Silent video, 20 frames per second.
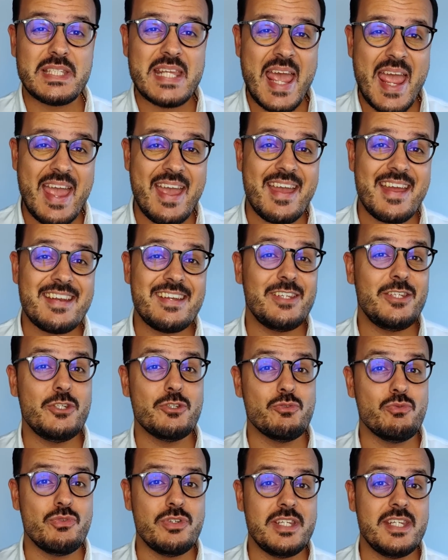10
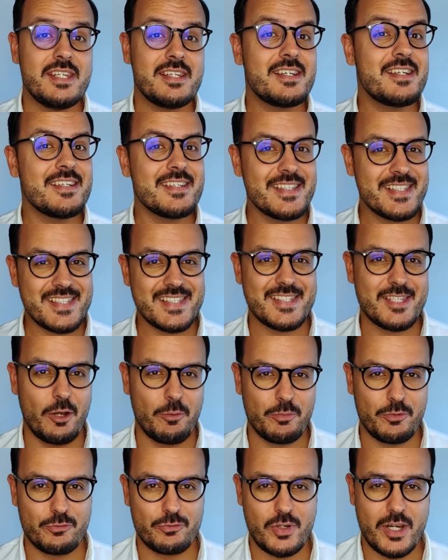unique
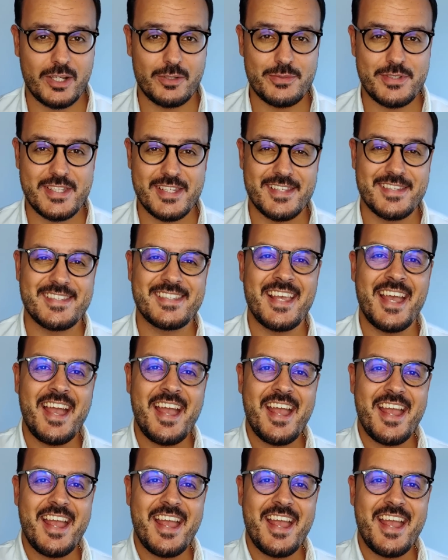summer fragrances